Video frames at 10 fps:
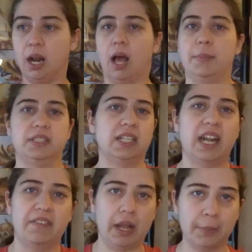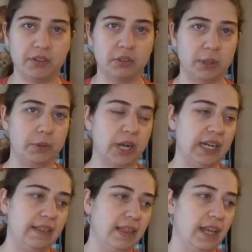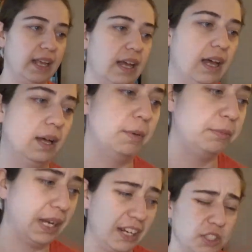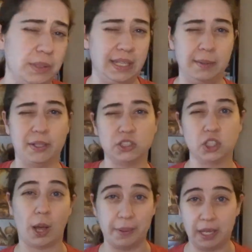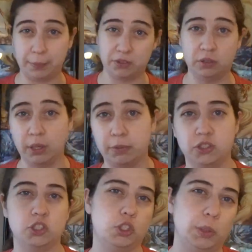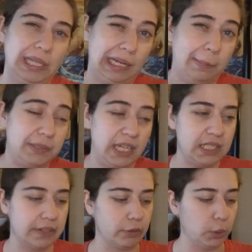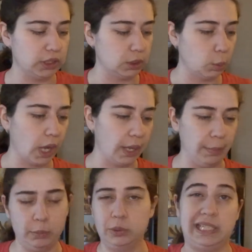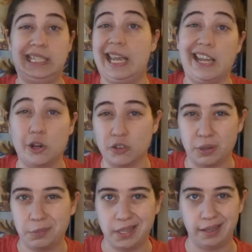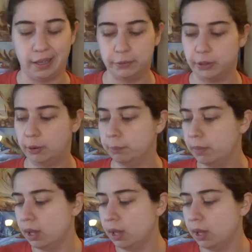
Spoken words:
It's not going to have an episode number or anything. I've been actually been thinking about stopping episode numbers and just doing like updates every once in a while, maybe with a date or something. I don't know.